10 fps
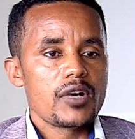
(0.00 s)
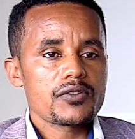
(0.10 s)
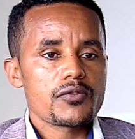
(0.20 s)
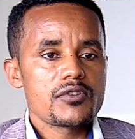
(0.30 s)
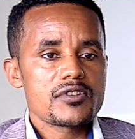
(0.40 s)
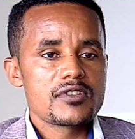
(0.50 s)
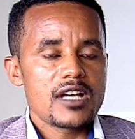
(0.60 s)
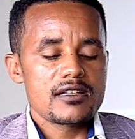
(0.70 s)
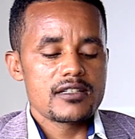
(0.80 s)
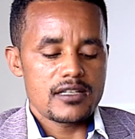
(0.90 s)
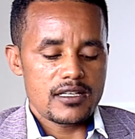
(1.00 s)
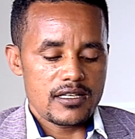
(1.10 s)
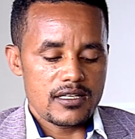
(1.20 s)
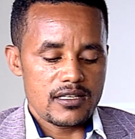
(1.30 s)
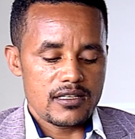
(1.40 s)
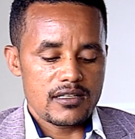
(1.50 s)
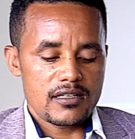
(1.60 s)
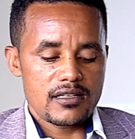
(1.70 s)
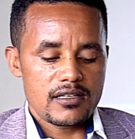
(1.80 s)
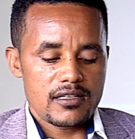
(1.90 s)
What roles does a
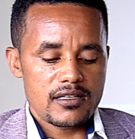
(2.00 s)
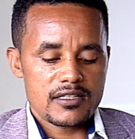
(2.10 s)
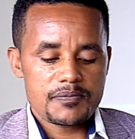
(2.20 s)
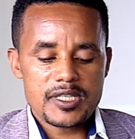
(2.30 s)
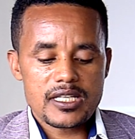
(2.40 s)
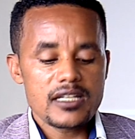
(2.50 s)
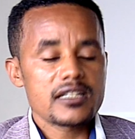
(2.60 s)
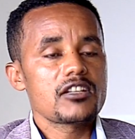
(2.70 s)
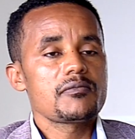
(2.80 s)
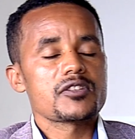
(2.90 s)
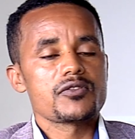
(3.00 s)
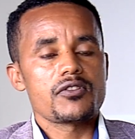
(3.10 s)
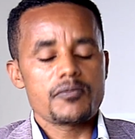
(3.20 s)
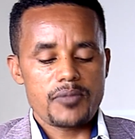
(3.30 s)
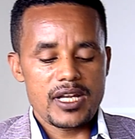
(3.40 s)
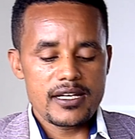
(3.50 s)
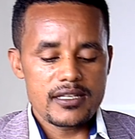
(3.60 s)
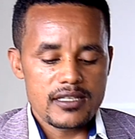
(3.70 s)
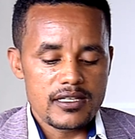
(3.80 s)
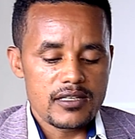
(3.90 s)
special economic zone play
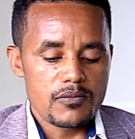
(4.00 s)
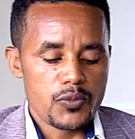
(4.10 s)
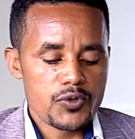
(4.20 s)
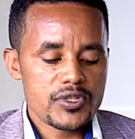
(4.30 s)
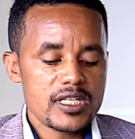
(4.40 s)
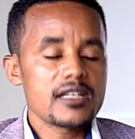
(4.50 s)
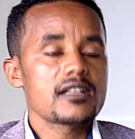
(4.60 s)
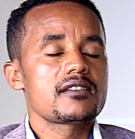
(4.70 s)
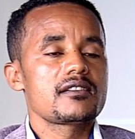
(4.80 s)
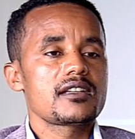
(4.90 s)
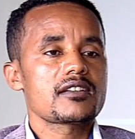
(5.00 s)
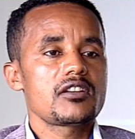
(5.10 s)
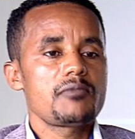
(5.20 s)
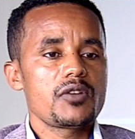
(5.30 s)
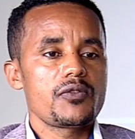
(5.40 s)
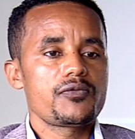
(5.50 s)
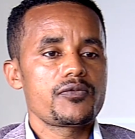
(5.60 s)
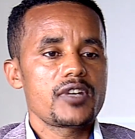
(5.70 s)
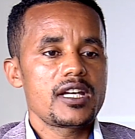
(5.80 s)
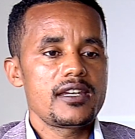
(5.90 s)
in boosting the economy of
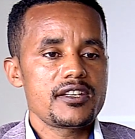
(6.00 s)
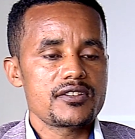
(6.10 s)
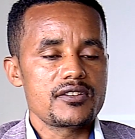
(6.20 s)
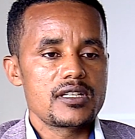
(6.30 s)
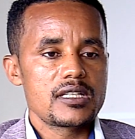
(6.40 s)
a nation?